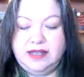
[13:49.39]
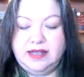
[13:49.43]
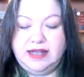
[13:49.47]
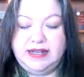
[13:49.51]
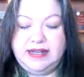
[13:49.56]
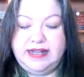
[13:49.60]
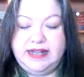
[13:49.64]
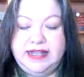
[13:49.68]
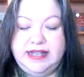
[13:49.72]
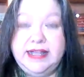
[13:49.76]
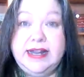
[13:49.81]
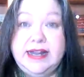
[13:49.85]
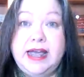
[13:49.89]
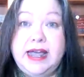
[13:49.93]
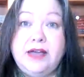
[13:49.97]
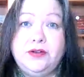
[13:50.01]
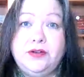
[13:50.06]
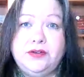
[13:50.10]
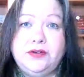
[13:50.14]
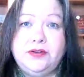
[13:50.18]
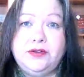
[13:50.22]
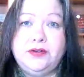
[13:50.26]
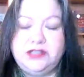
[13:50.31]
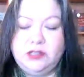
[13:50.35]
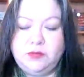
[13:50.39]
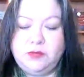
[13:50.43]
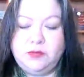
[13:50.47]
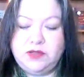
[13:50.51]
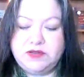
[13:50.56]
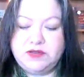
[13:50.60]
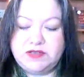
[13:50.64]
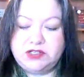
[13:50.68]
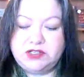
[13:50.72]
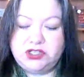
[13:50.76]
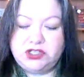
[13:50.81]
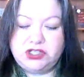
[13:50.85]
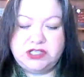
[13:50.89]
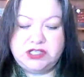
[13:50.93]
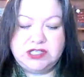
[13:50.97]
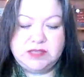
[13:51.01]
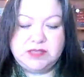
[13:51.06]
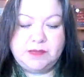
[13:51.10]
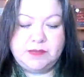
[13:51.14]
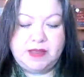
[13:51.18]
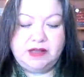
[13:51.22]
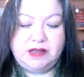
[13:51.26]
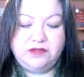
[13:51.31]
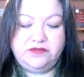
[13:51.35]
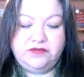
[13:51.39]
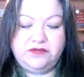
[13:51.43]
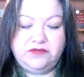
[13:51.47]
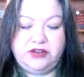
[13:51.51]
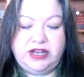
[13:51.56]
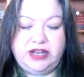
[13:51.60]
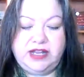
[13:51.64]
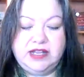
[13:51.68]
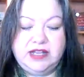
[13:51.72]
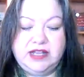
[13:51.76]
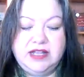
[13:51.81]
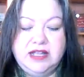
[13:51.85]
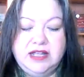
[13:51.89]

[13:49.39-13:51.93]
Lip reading: and hid out in the musician's belfry